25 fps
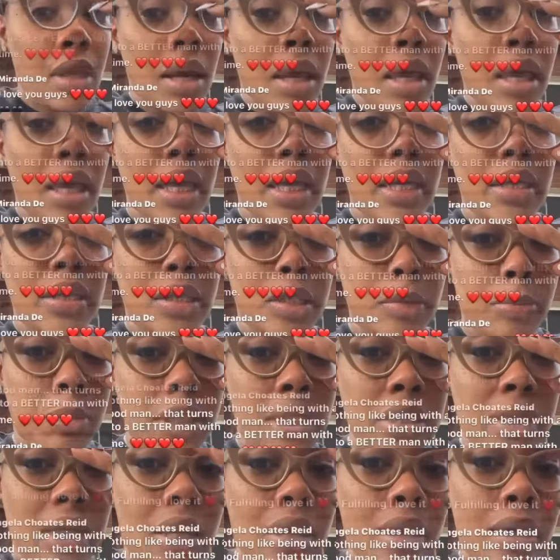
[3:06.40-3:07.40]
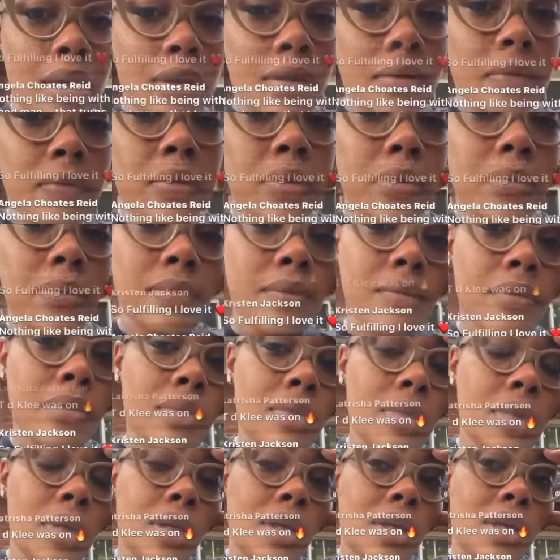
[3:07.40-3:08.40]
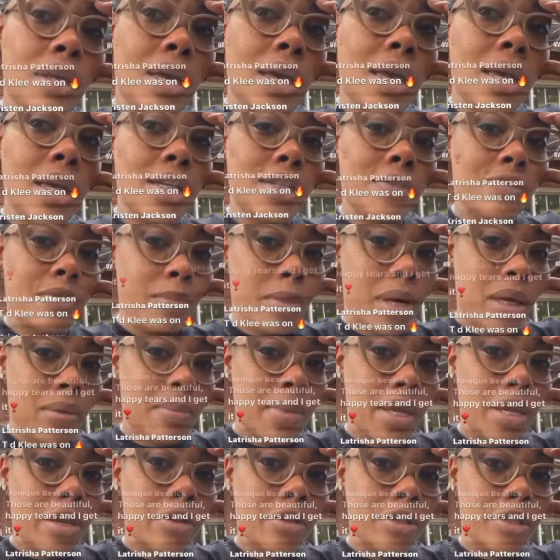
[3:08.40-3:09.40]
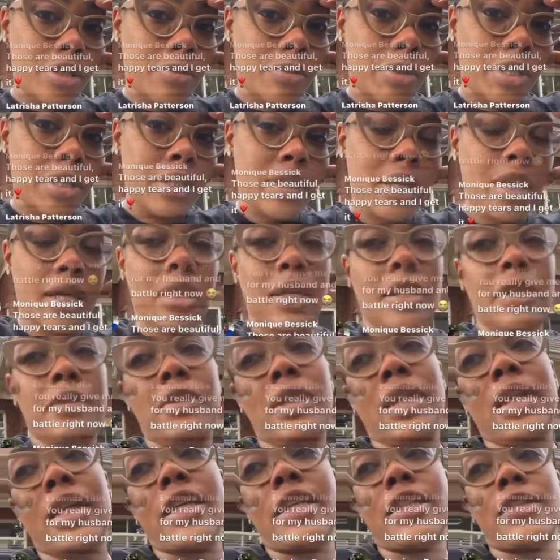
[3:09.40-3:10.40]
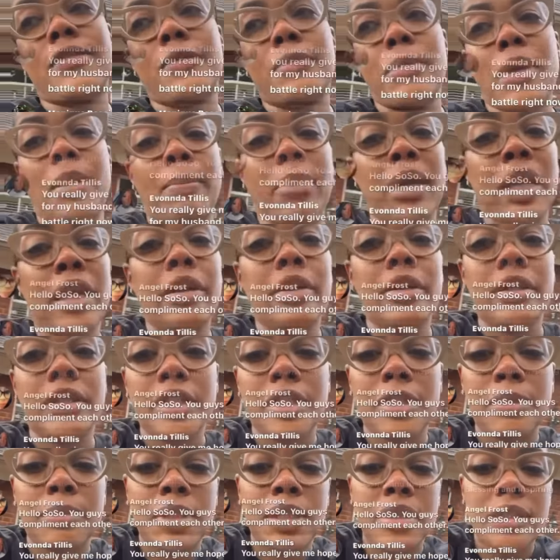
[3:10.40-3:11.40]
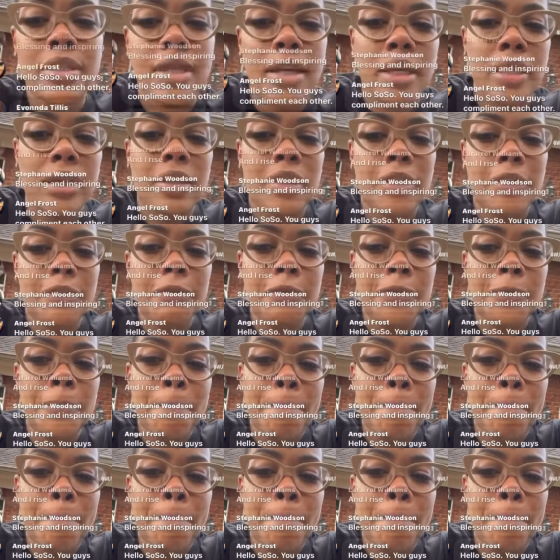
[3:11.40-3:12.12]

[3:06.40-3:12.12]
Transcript: I asked to be saved. I asked for my marriage to be saved. I asked for my parenting to be saved.